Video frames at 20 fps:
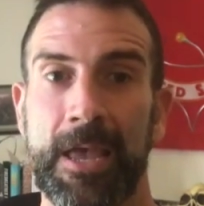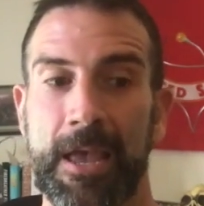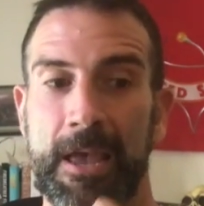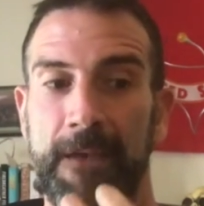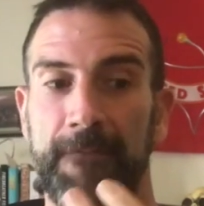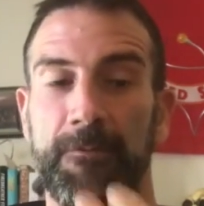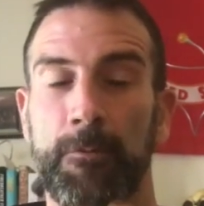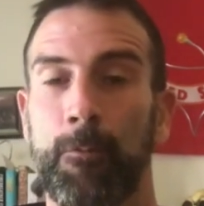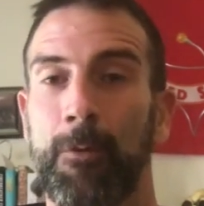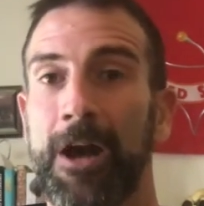
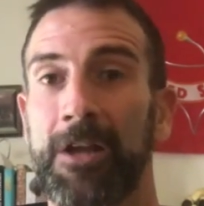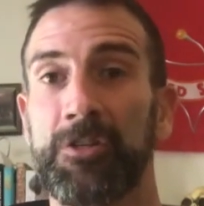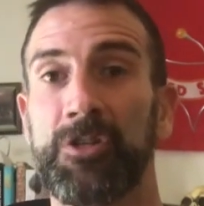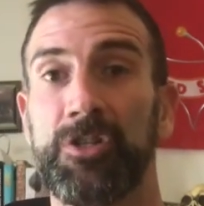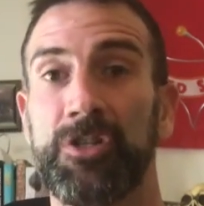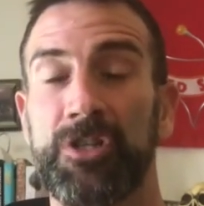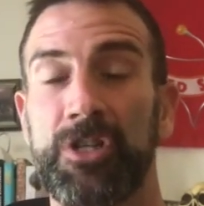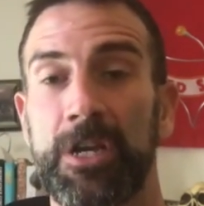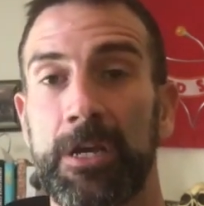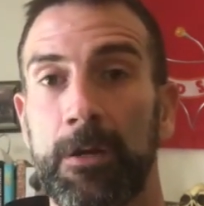If you watch
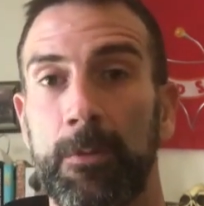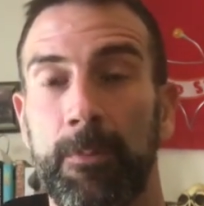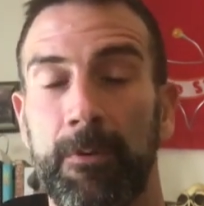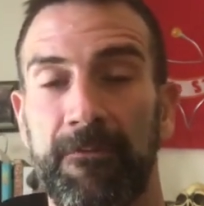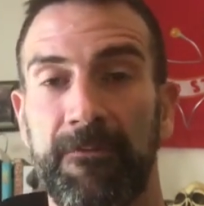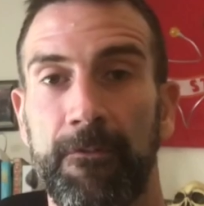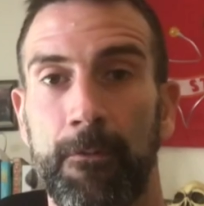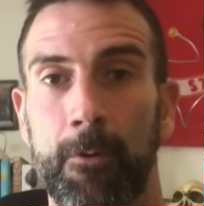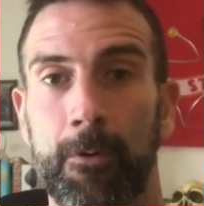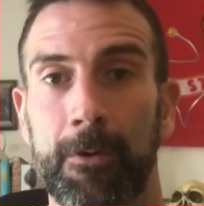this channel
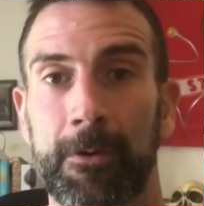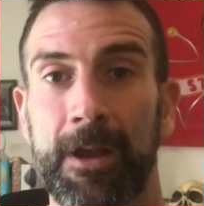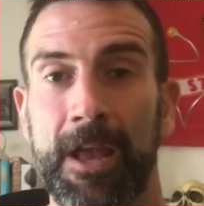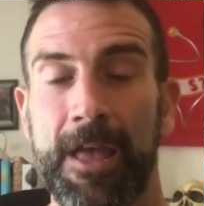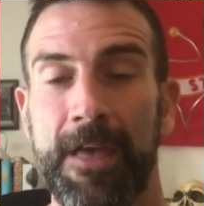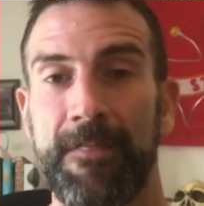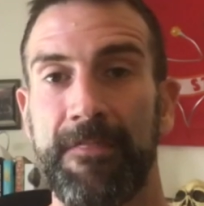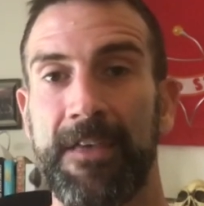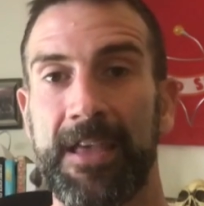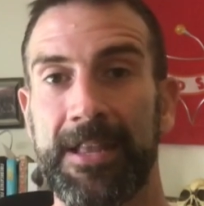before,
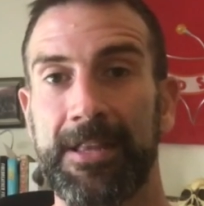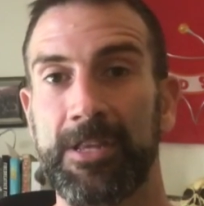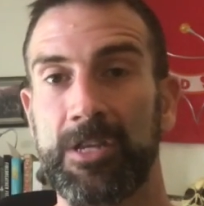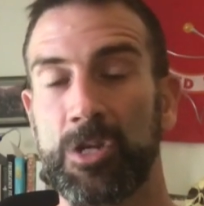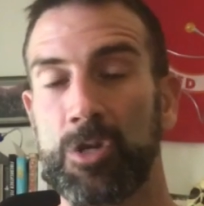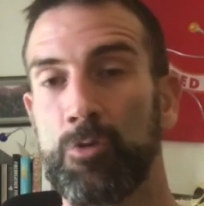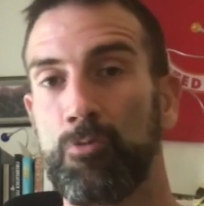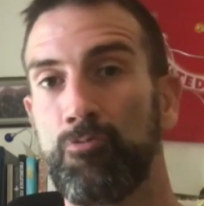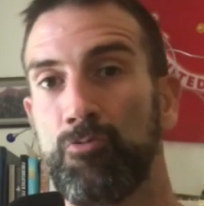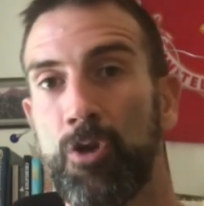then
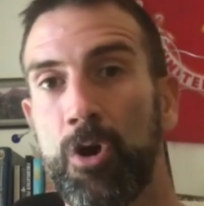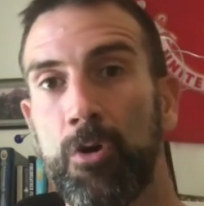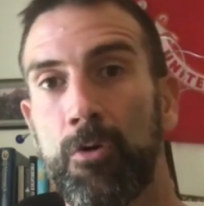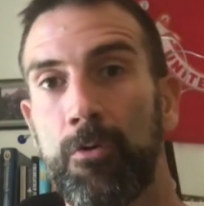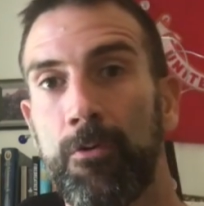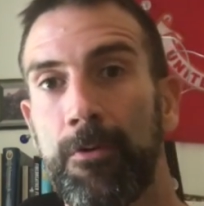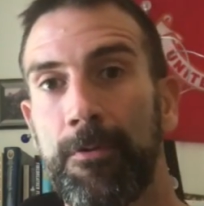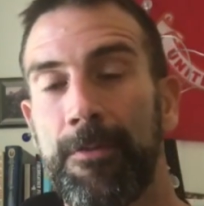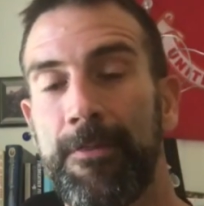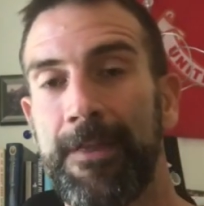you
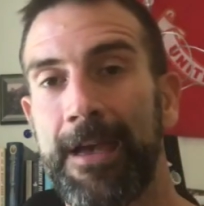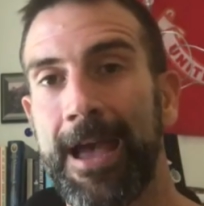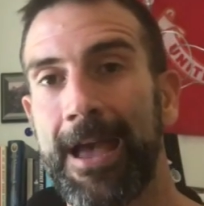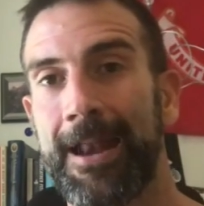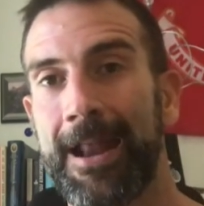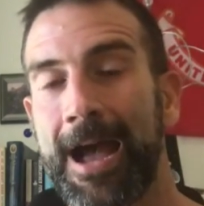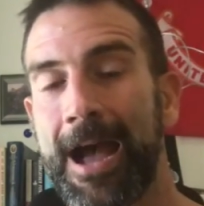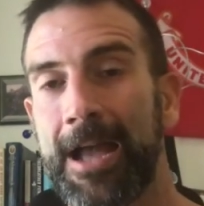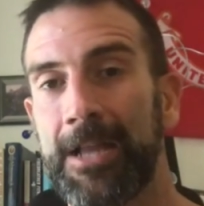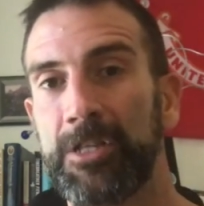know
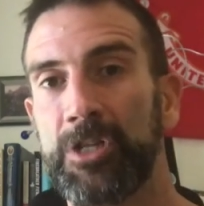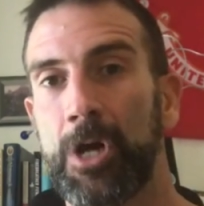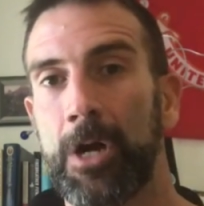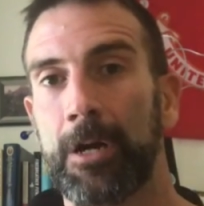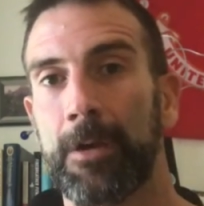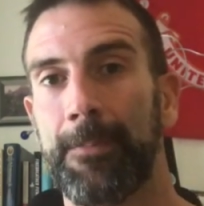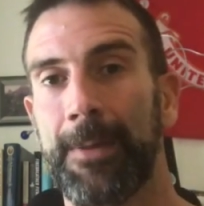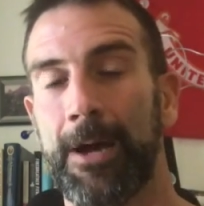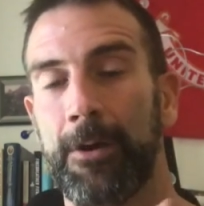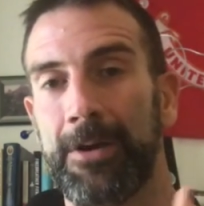that I
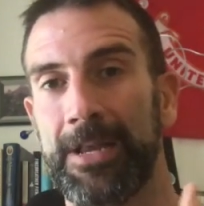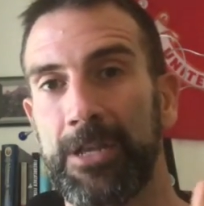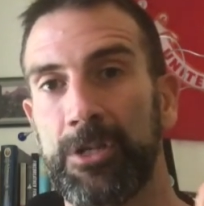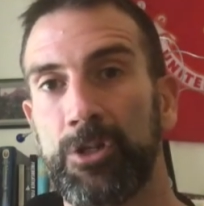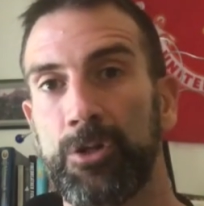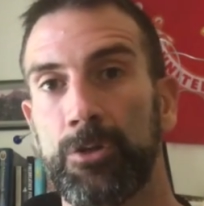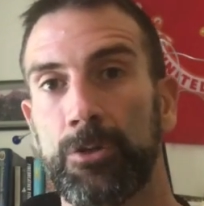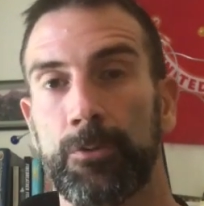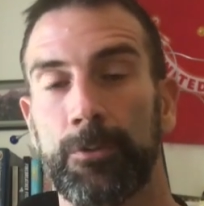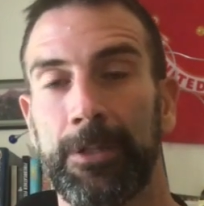talk about
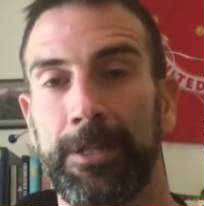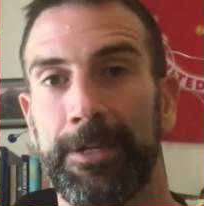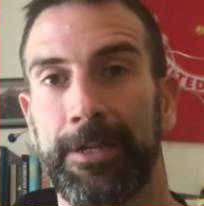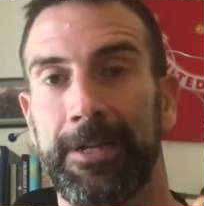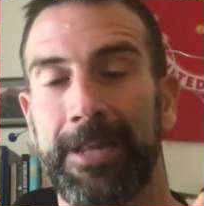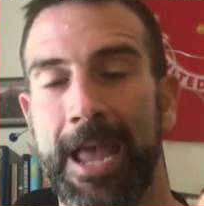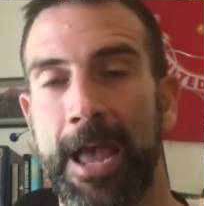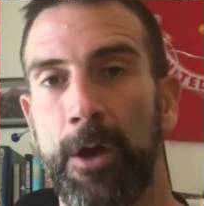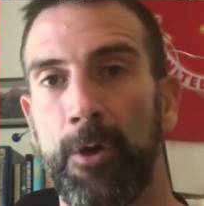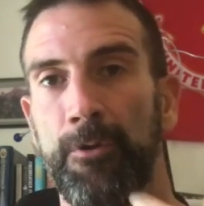issues related
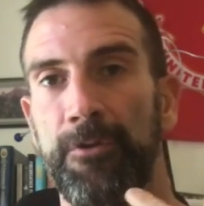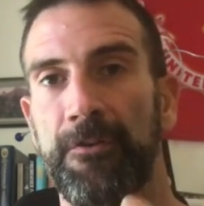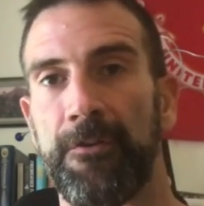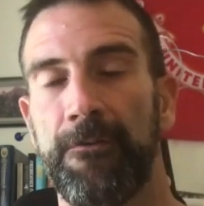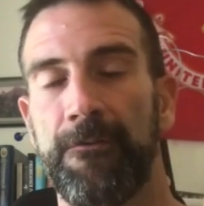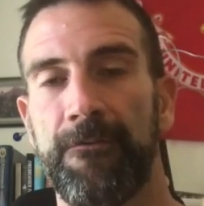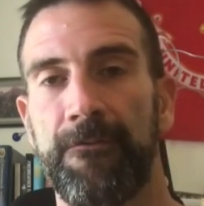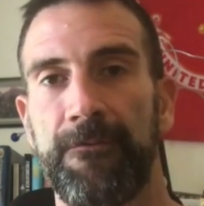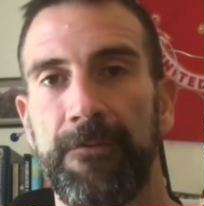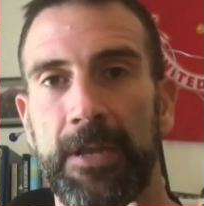to health,
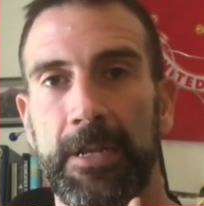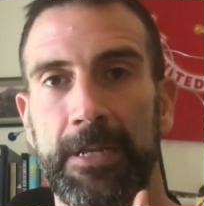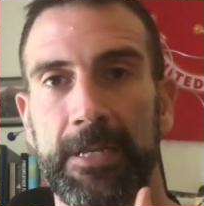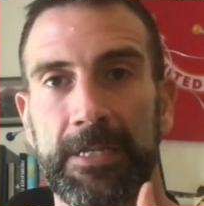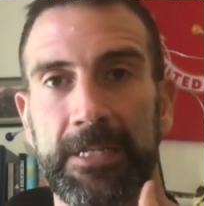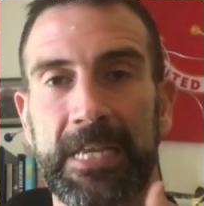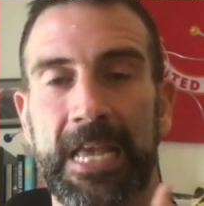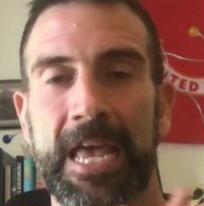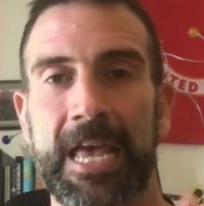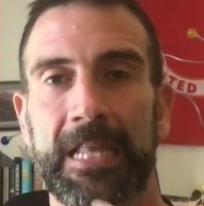
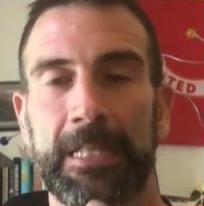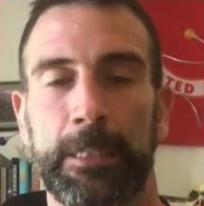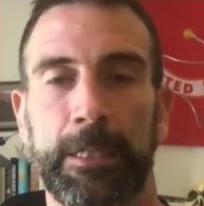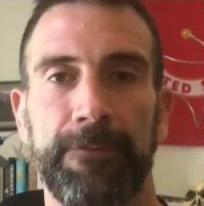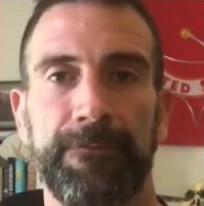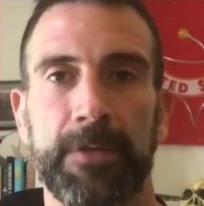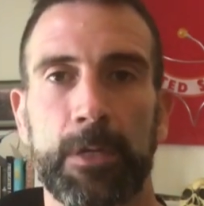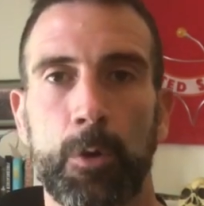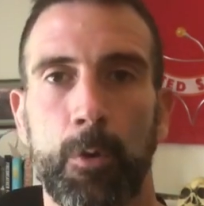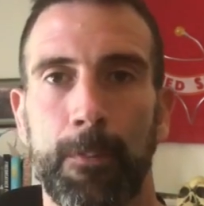fitness,
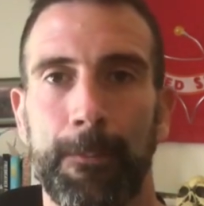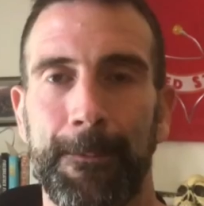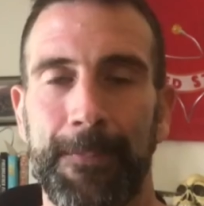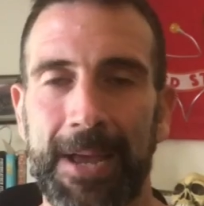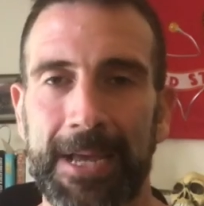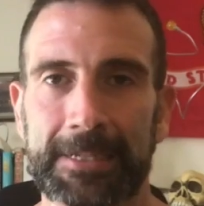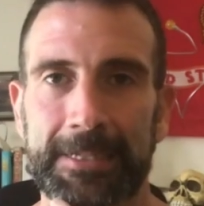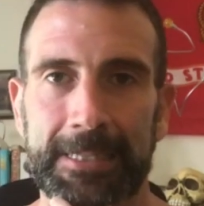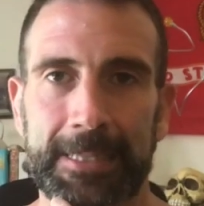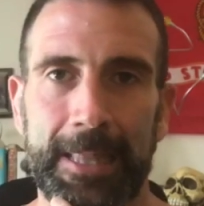living your
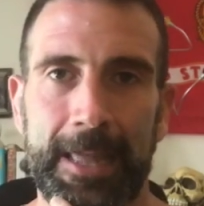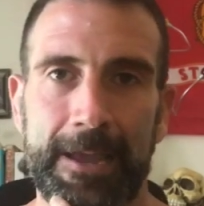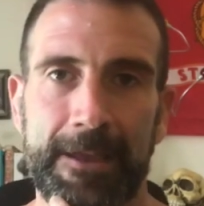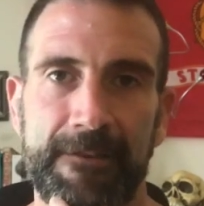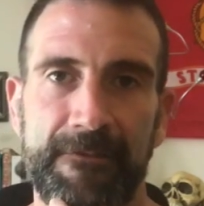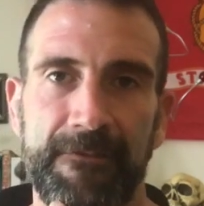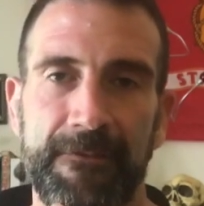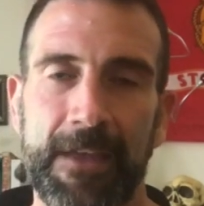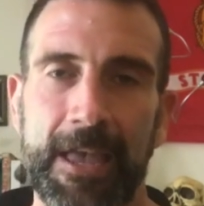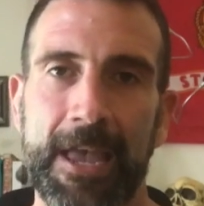best
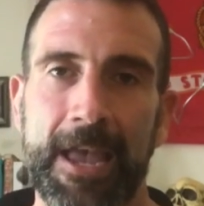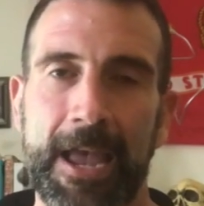life,